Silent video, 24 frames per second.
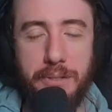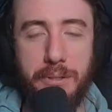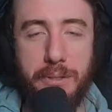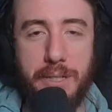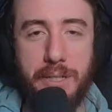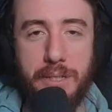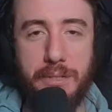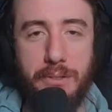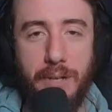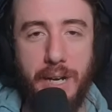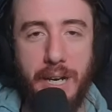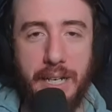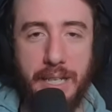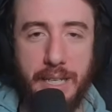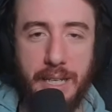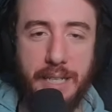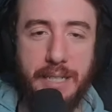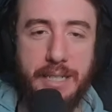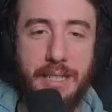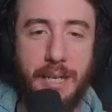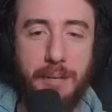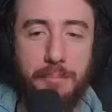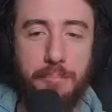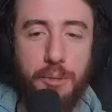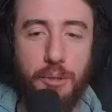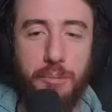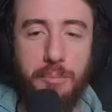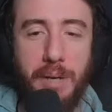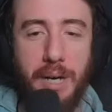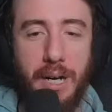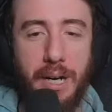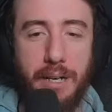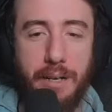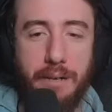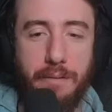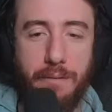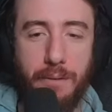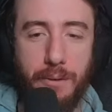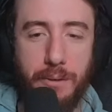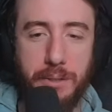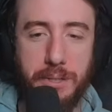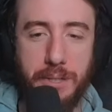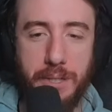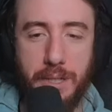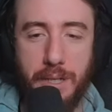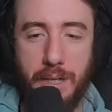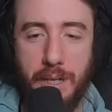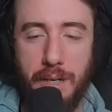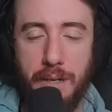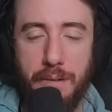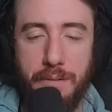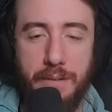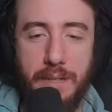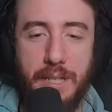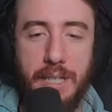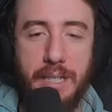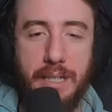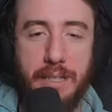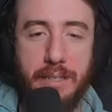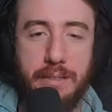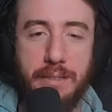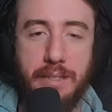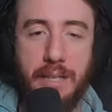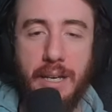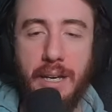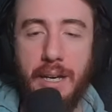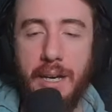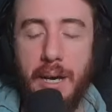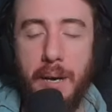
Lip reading: You can try to get temple modded version of these.